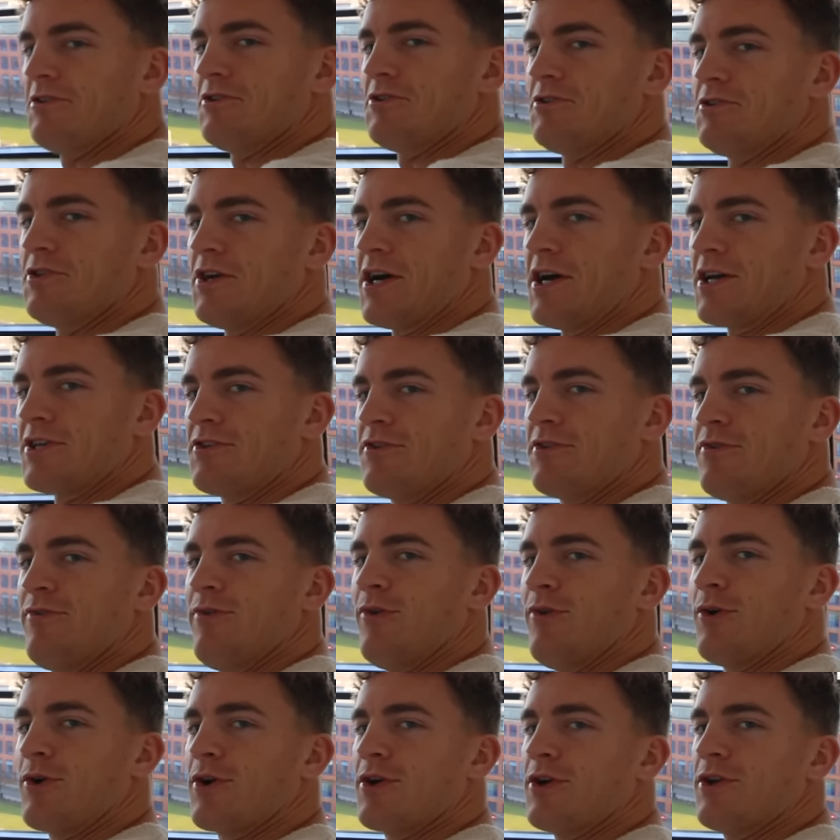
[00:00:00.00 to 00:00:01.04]
That
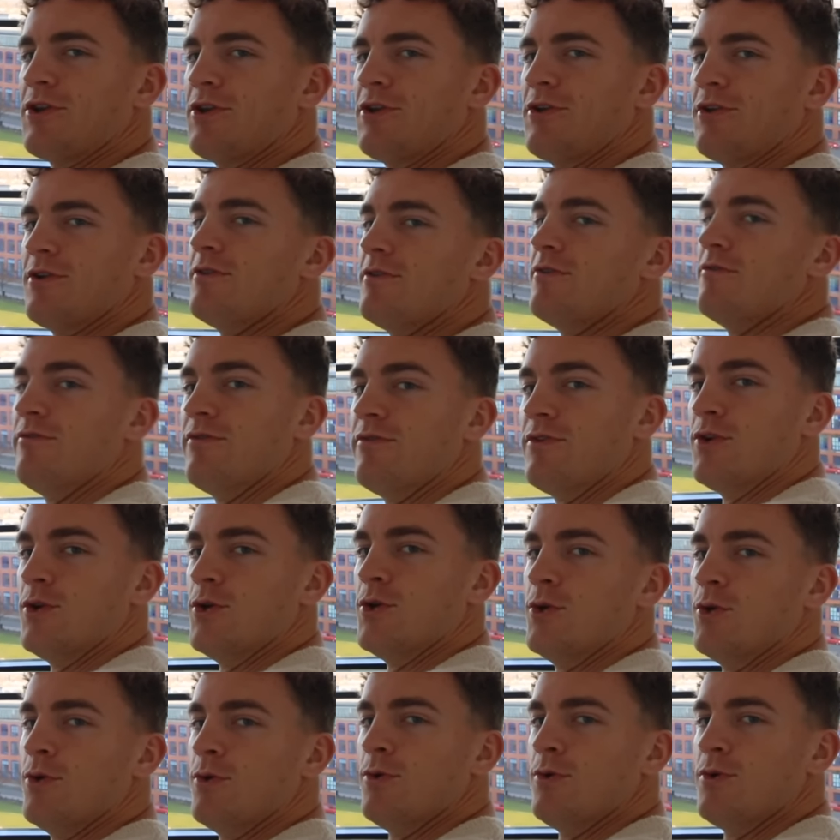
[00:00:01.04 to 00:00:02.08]
fucking
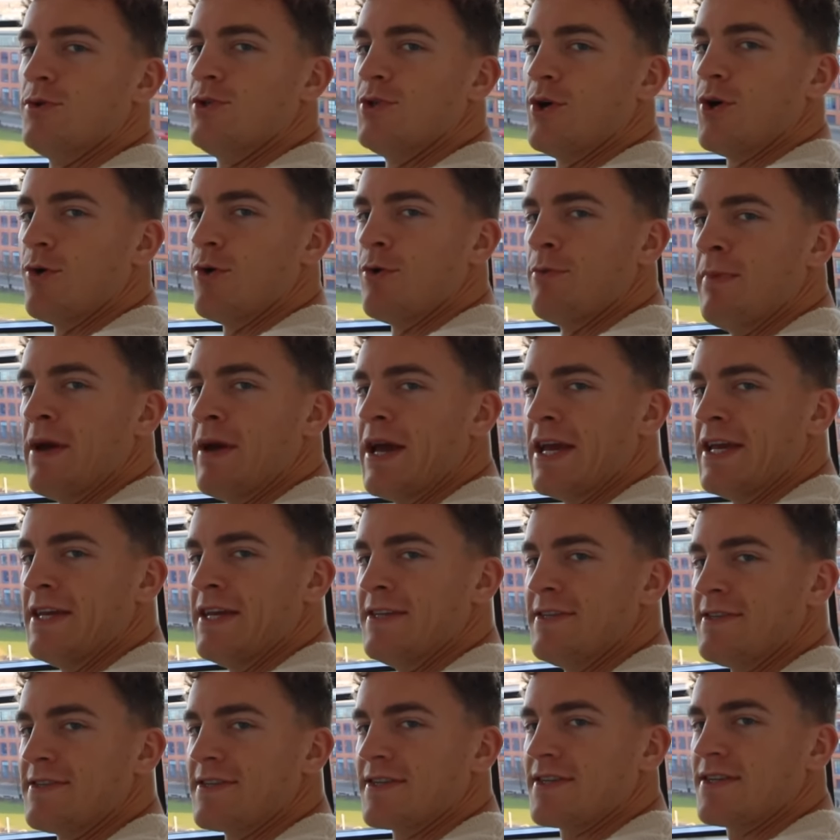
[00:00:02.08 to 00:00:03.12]
view,
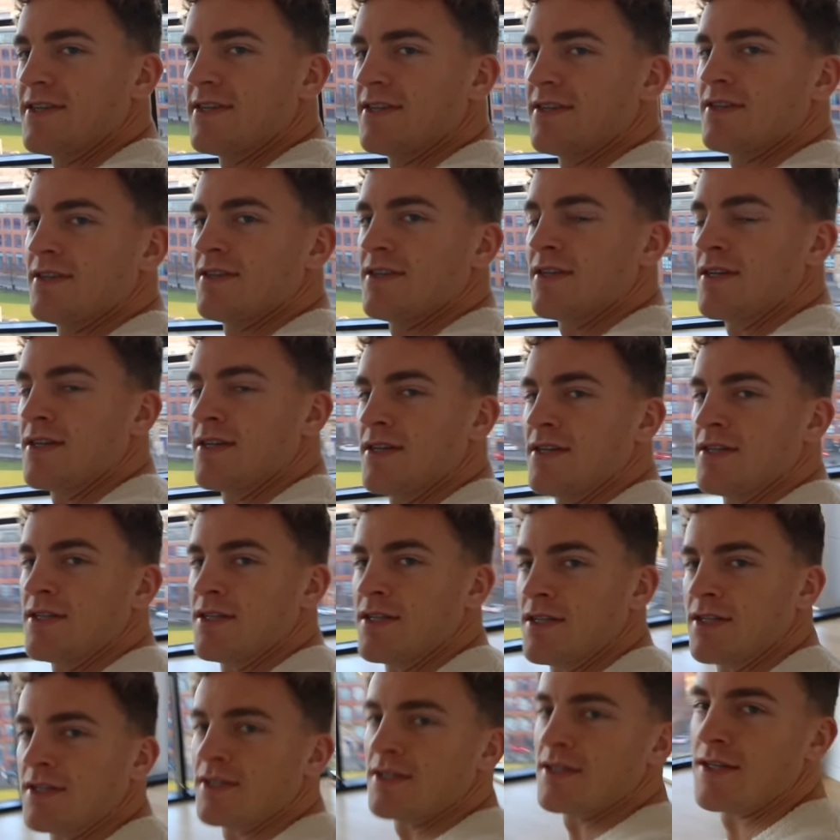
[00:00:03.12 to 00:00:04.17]
domate.
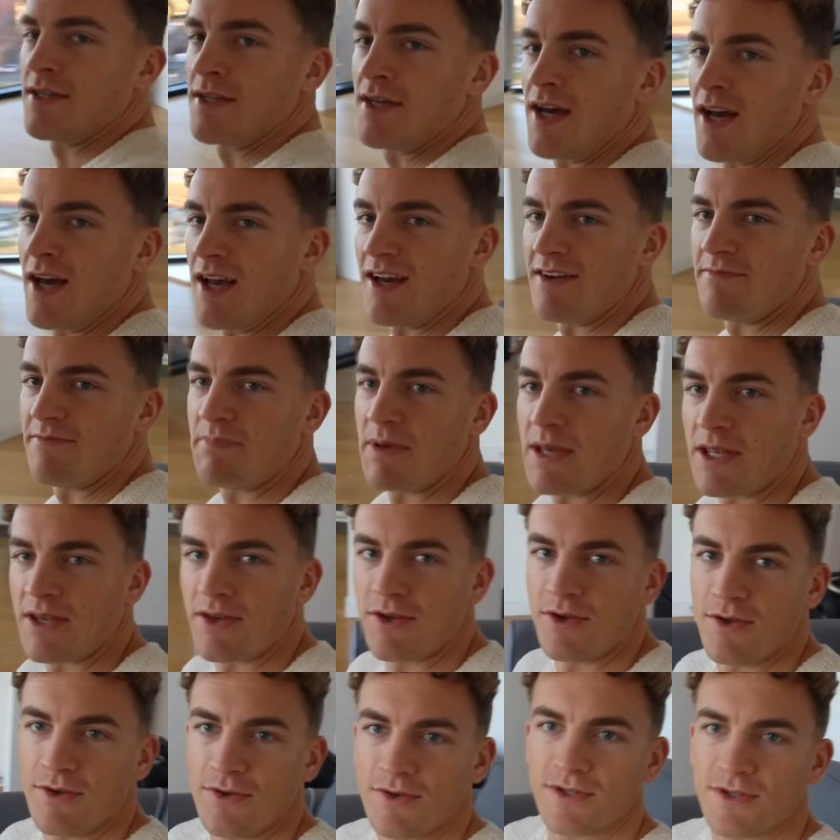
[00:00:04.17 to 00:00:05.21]
I have big
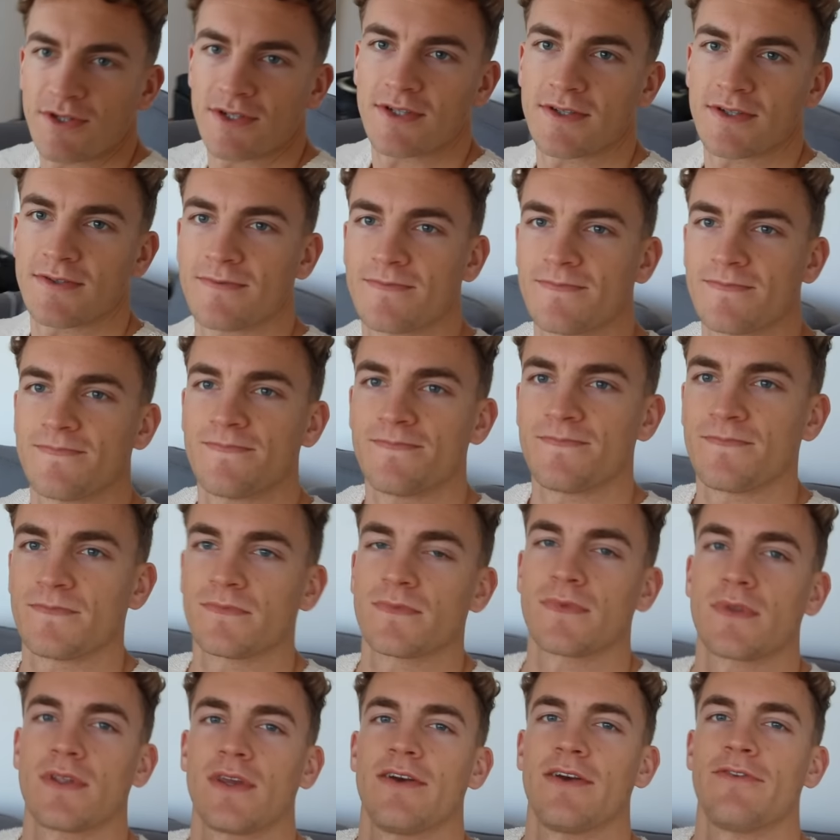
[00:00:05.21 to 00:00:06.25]
news.
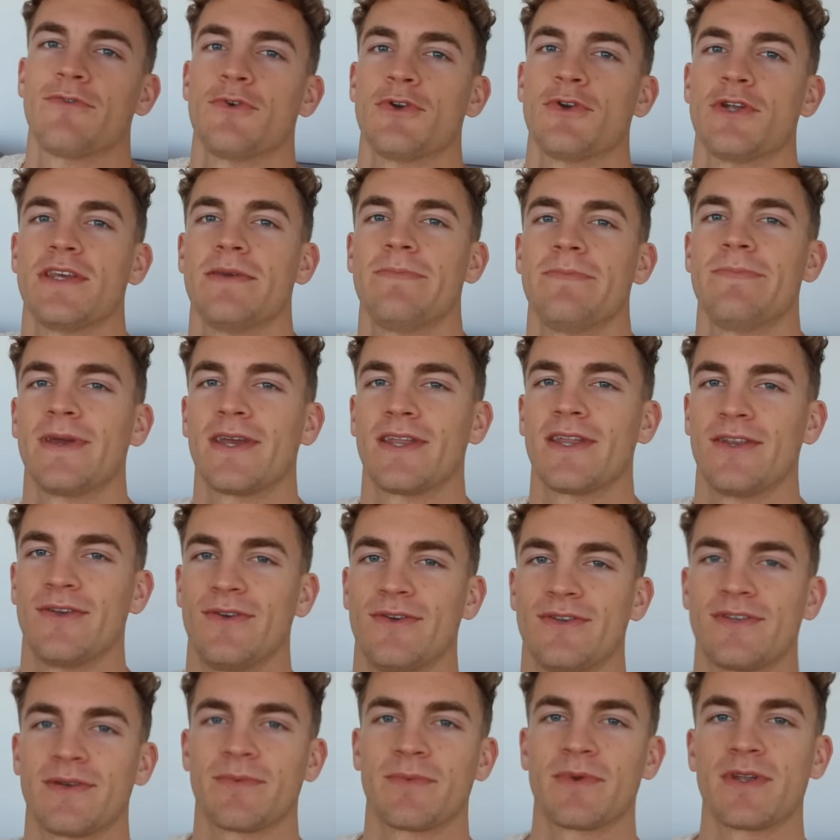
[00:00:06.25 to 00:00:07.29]
I have really big
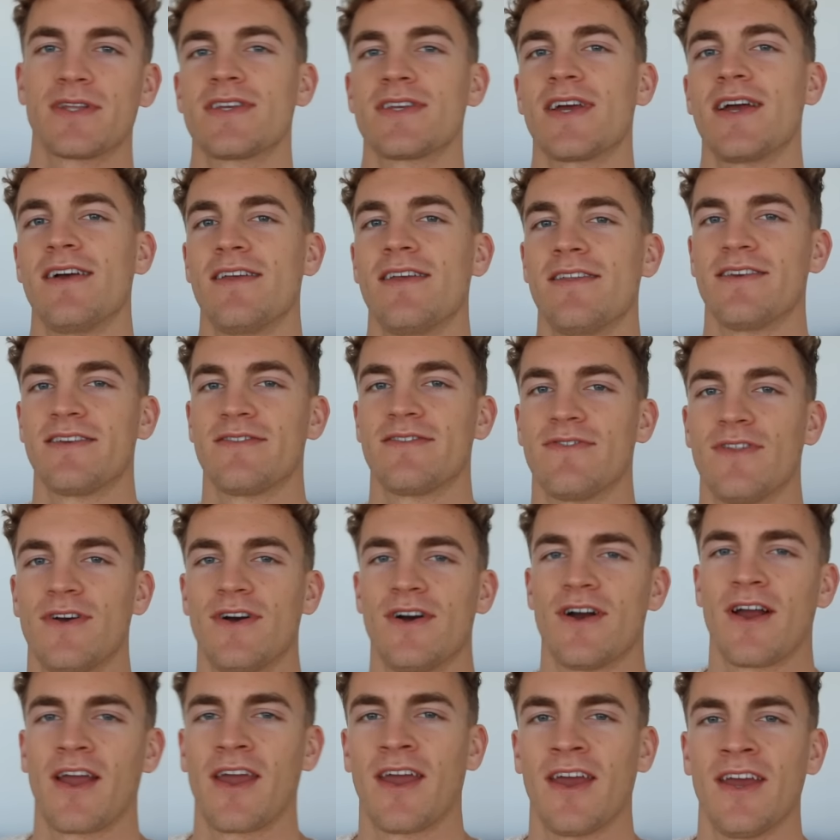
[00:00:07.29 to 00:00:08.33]
news. I'm gonna title this
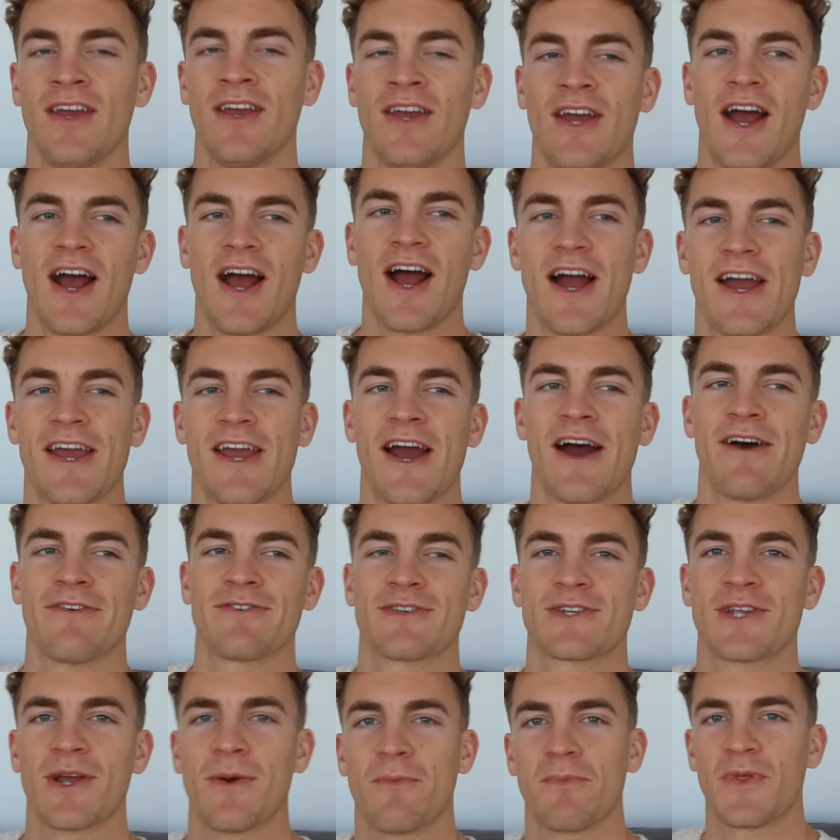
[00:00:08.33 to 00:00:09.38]
vlog, I have
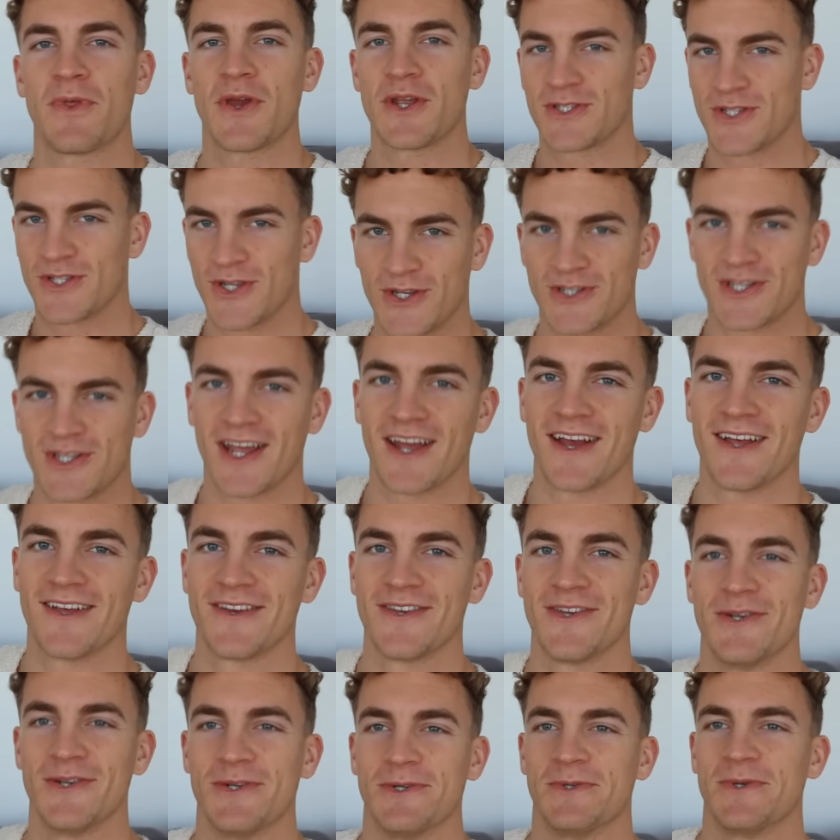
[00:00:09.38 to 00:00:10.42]
something to tell
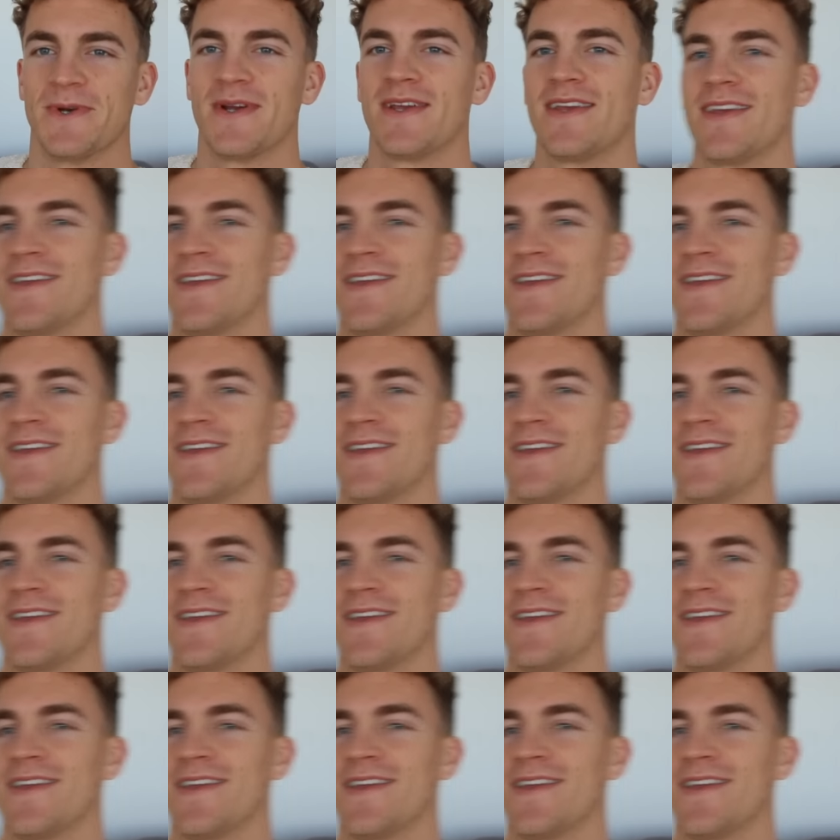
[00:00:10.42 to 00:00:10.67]
you.